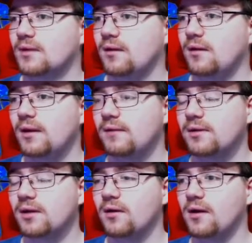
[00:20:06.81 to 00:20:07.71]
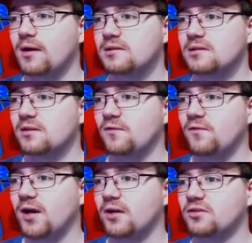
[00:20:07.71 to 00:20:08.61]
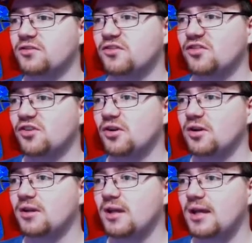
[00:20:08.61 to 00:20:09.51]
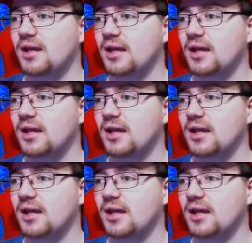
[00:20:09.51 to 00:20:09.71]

Alright, here we go, on to the final turn,